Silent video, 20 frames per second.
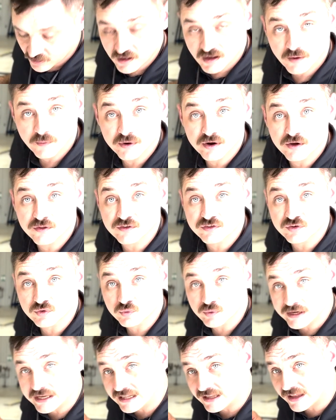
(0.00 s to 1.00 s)
We know that the
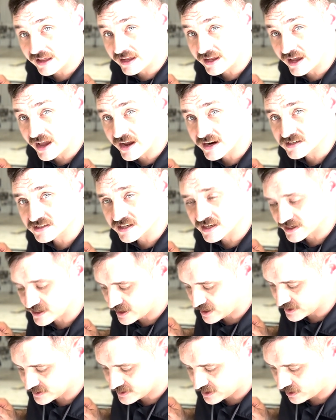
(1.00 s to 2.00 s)
relay actually
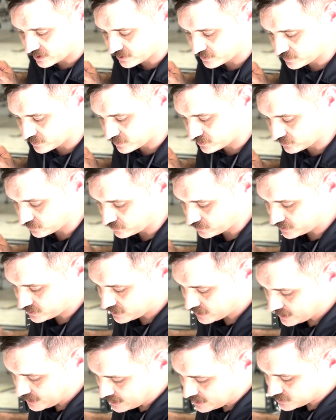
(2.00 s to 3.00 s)
has continuity through it.
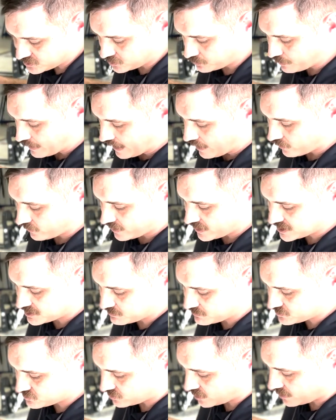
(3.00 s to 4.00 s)
So power has to
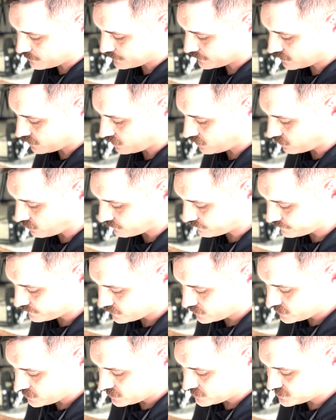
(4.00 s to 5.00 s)
be dropping off
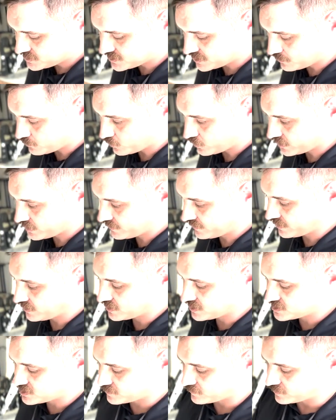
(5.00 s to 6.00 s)
somewhere in
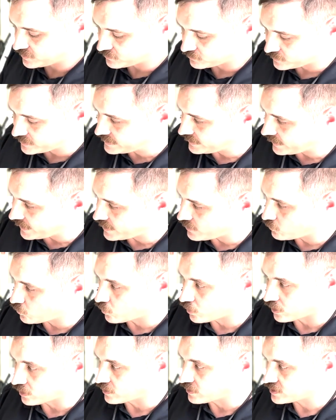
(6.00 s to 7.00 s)
there. So if the relay
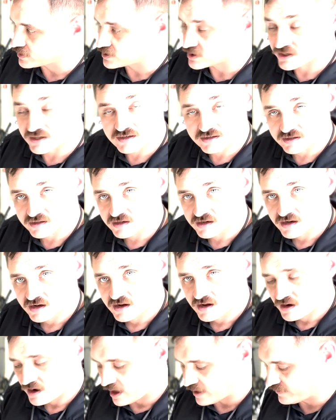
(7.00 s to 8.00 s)
works,
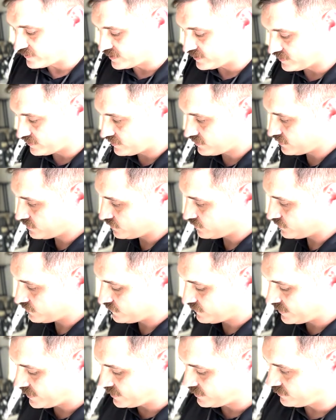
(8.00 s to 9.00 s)
and then
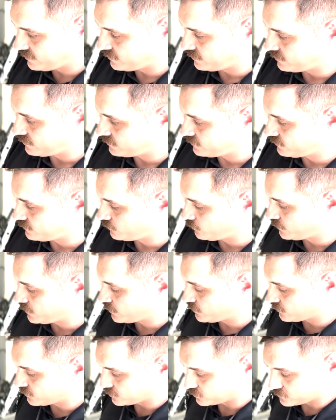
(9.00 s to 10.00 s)
then we
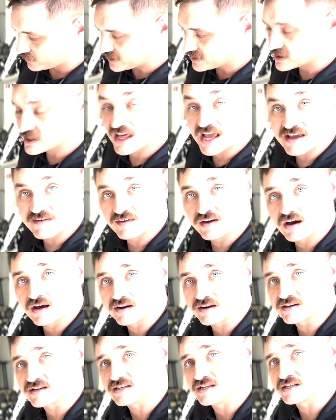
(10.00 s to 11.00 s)
know that the rest of the
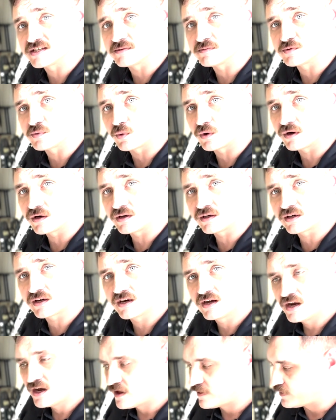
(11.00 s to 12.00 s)
avionics systems work,
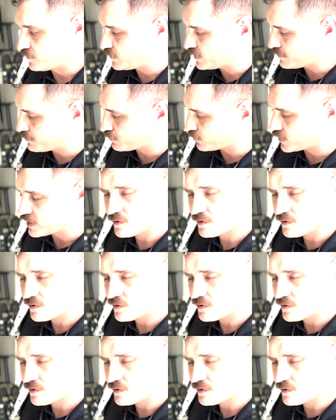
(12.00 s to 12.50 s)
then we can pretty